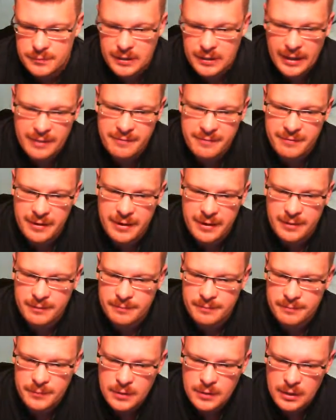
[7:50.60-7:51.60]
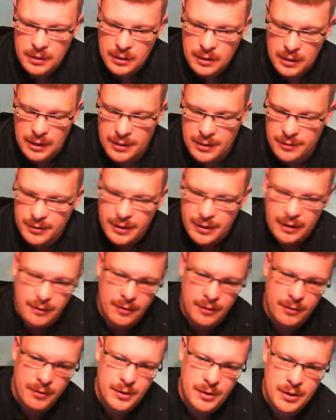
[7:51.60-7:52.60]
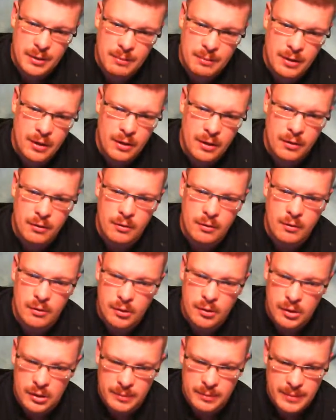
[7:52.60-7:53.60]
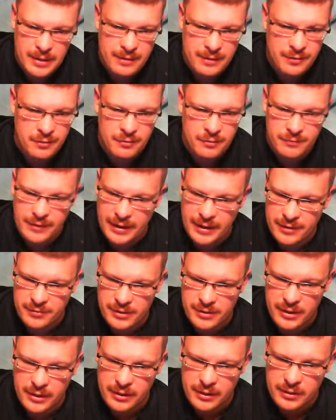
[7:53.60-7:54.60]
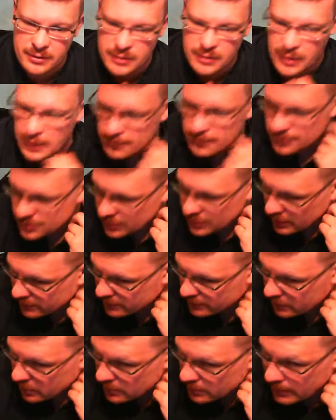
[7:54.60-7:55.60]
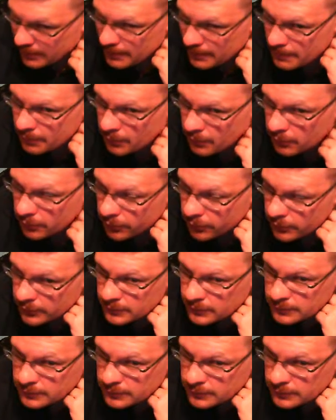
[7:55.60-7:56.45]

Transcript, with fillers: live feed. Either karaoke tomorrow or me doing Fat Dragon game stuff. Or maybe both.